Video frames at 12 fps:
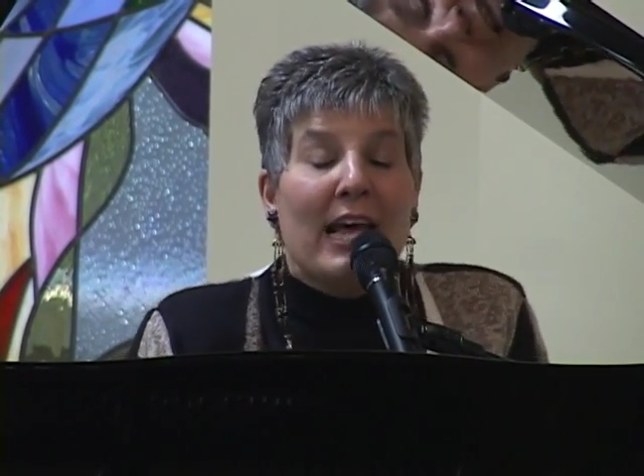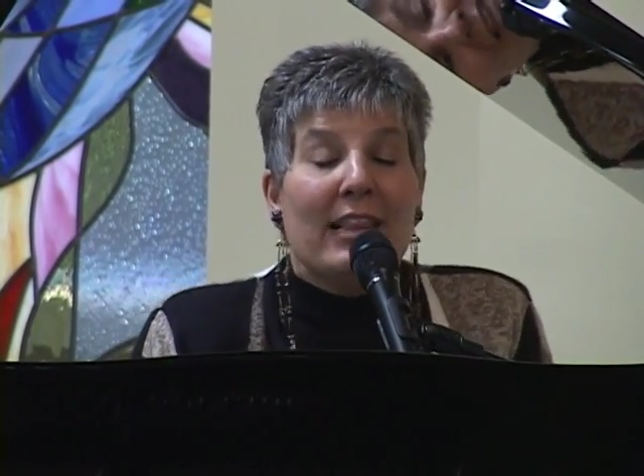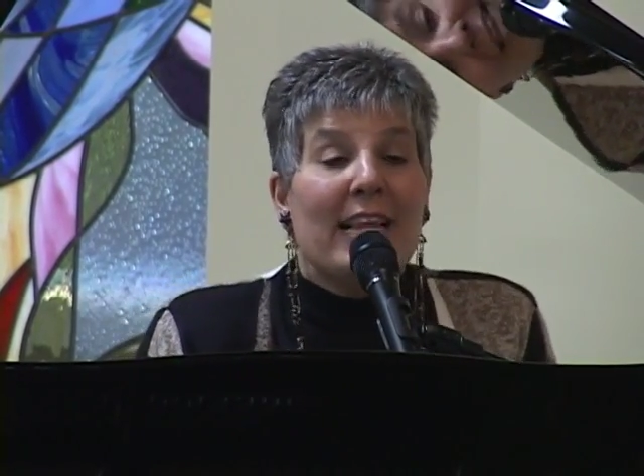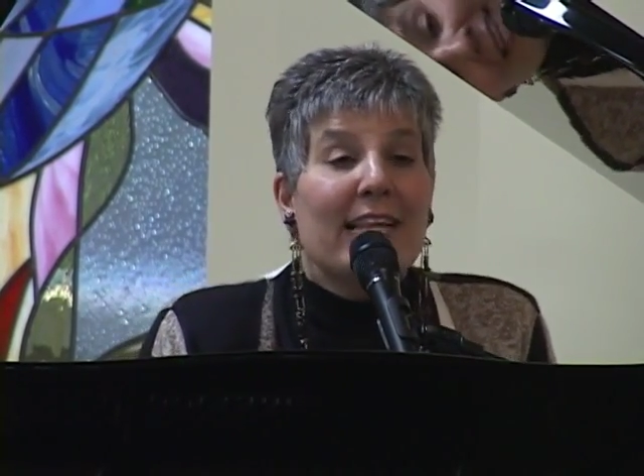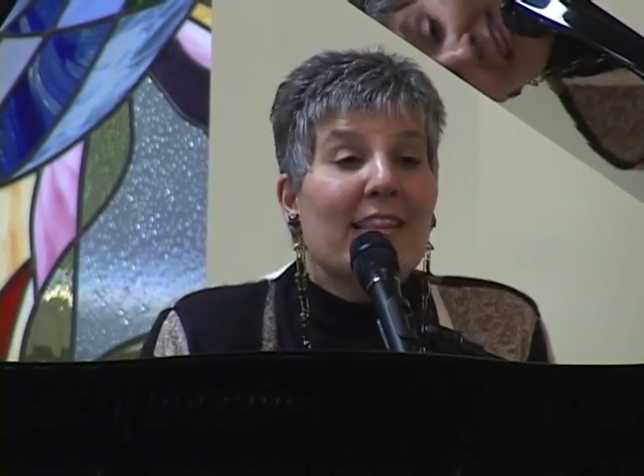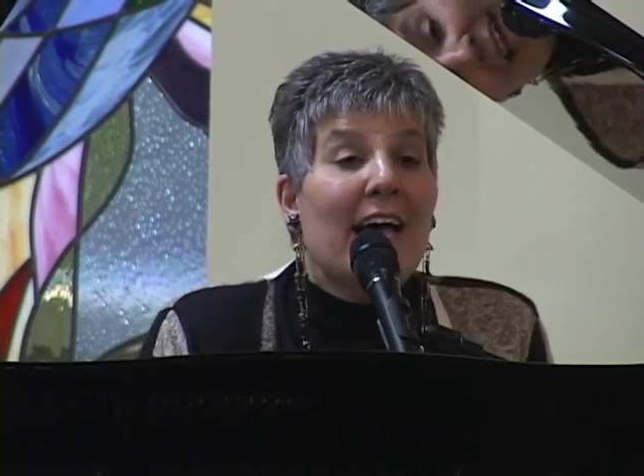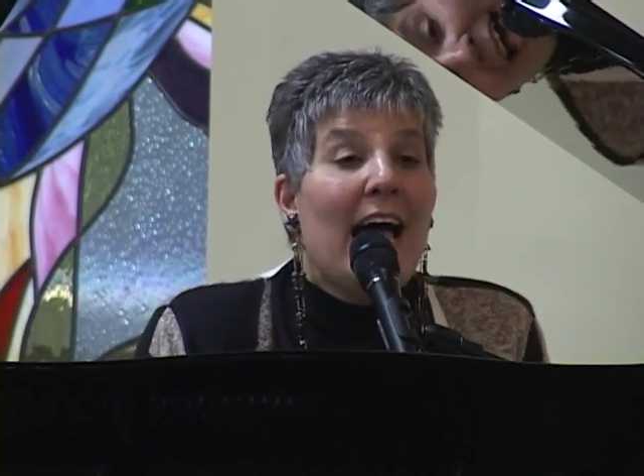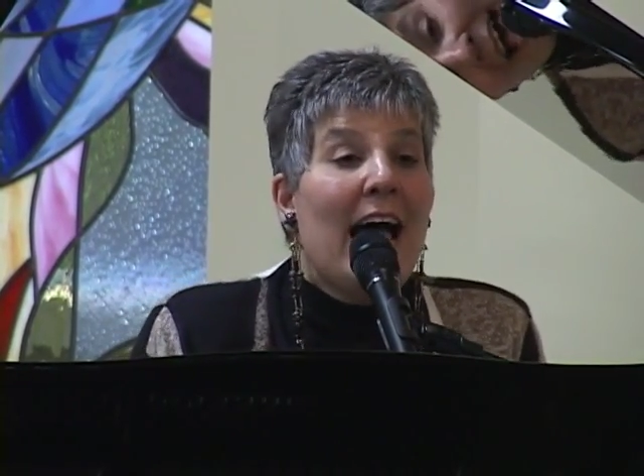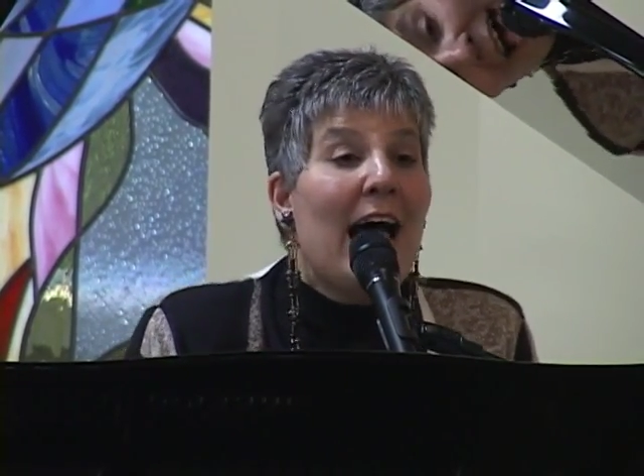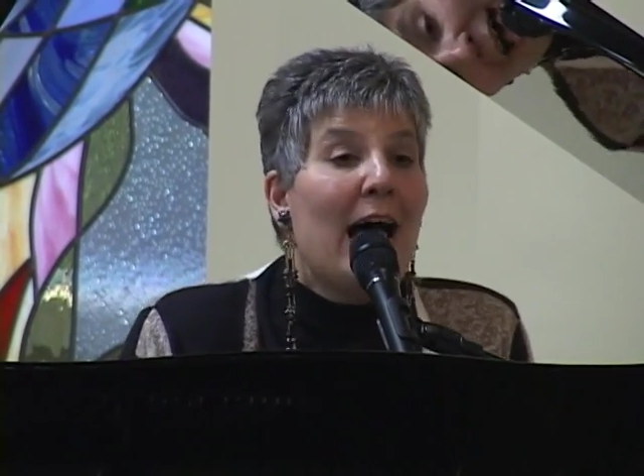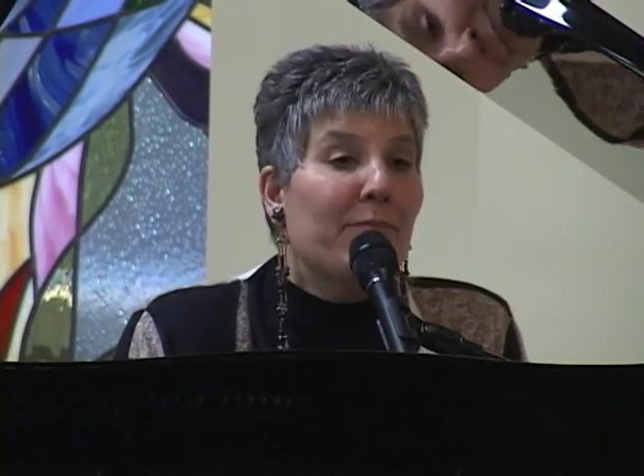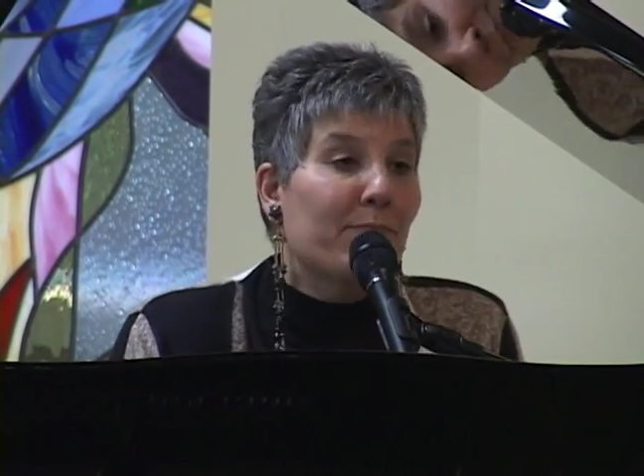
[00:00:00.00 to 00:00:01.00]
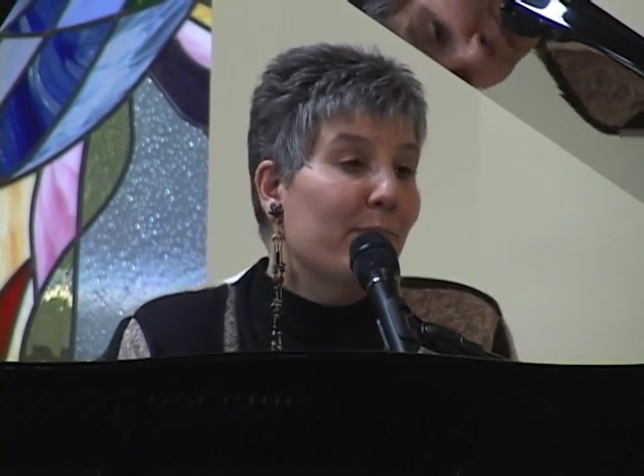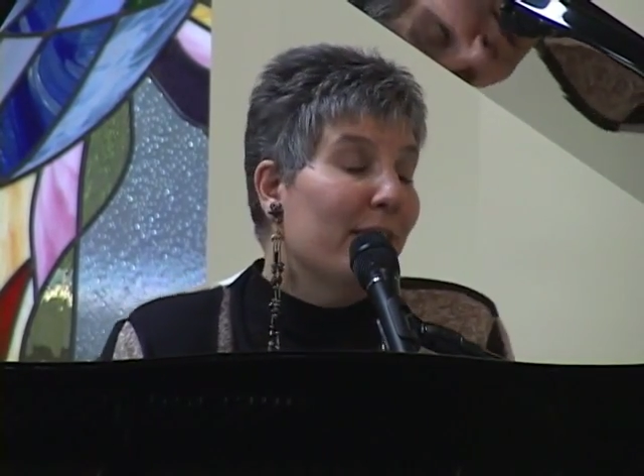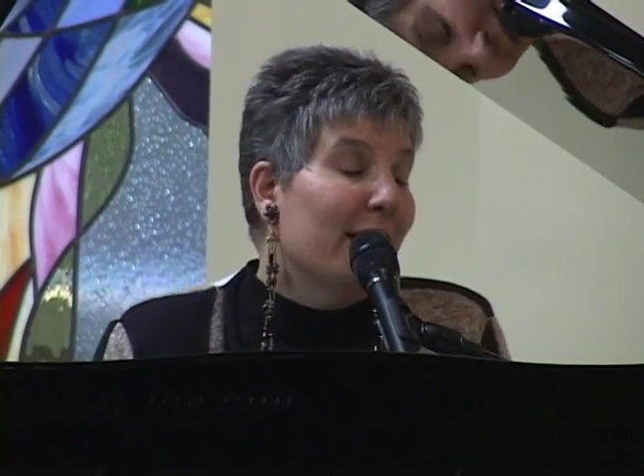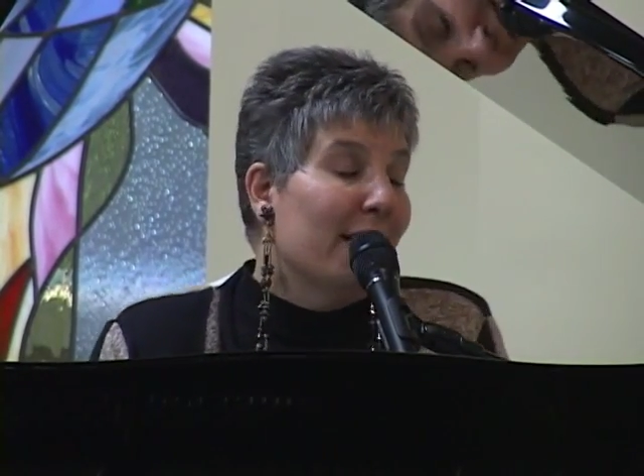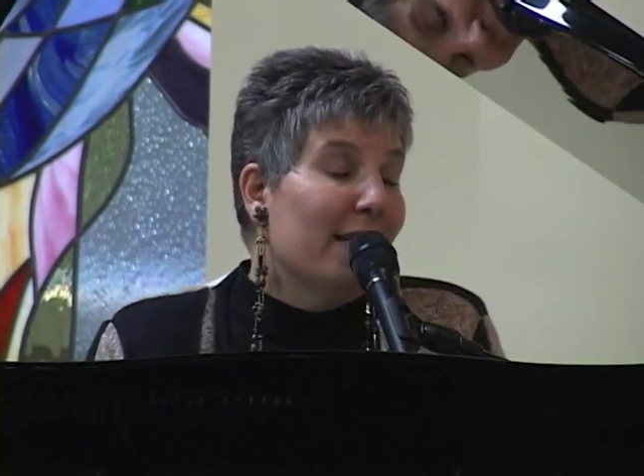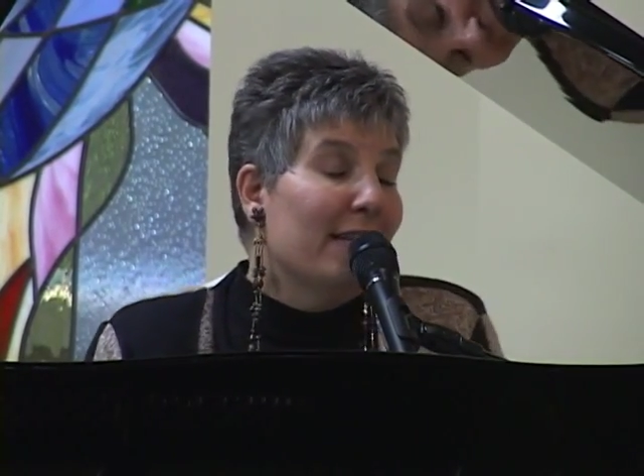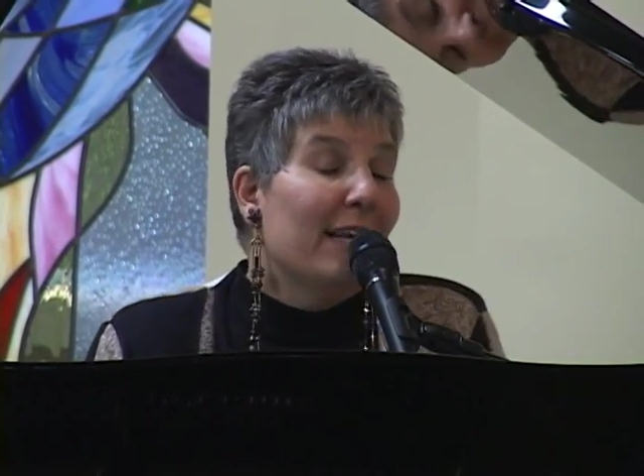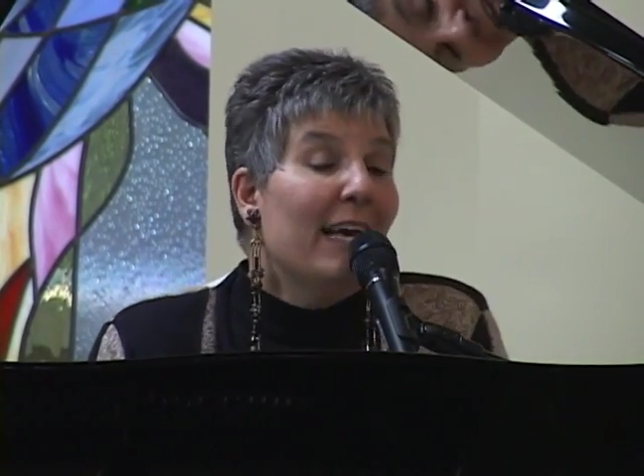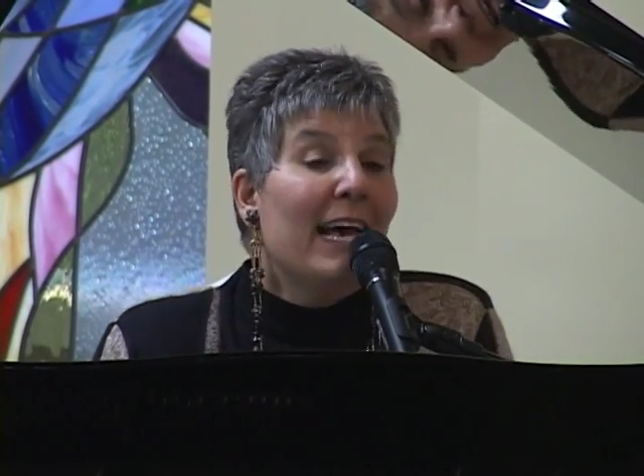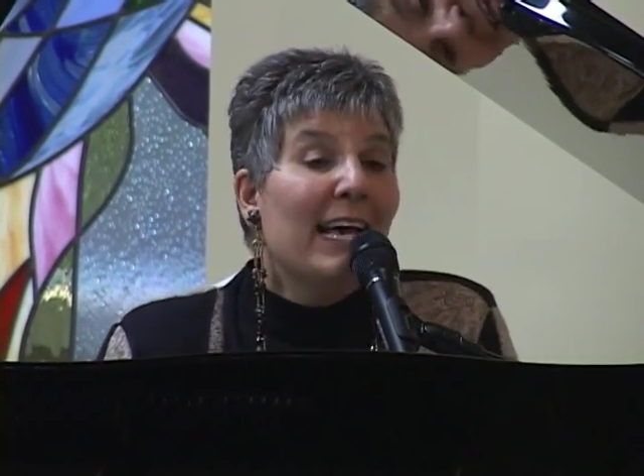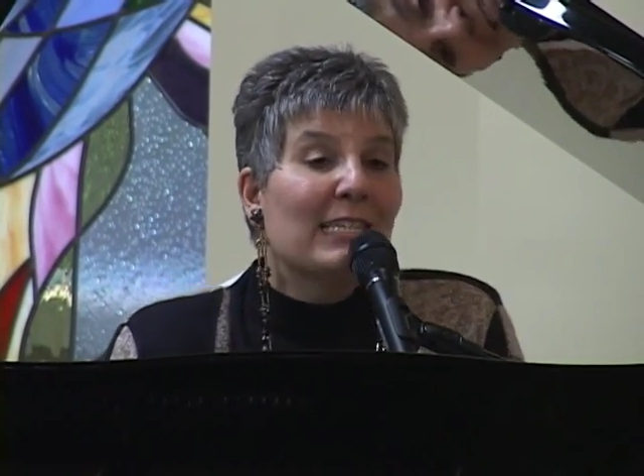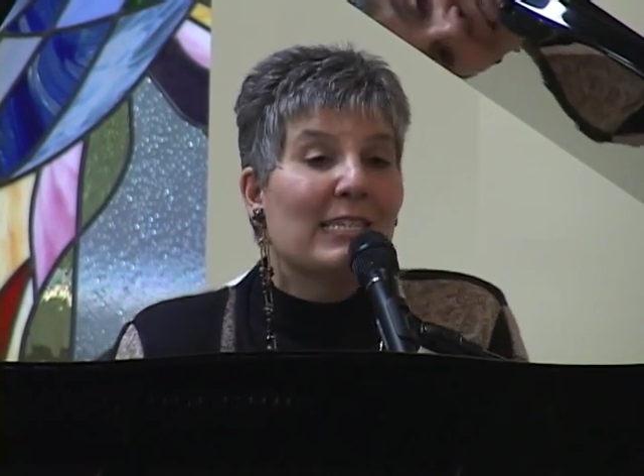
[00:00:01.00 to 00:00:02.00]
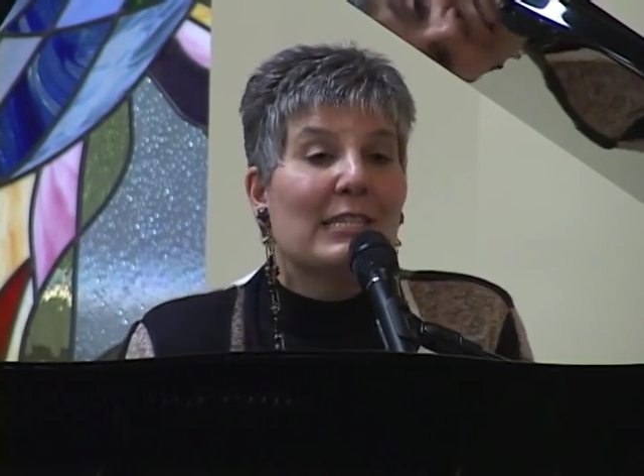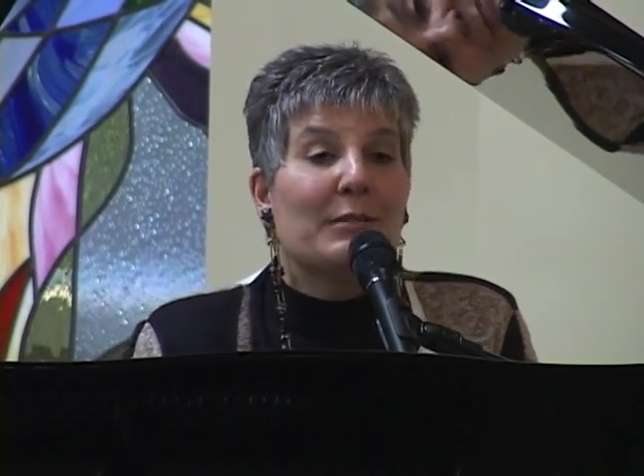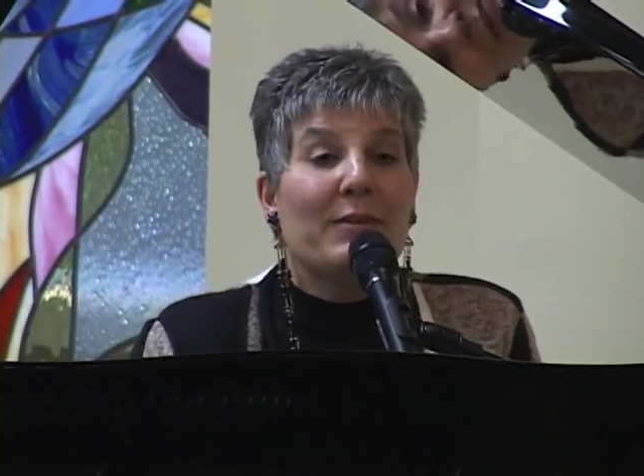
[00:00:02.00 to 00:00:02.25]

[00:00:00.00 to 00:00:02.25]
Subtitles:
let the happiness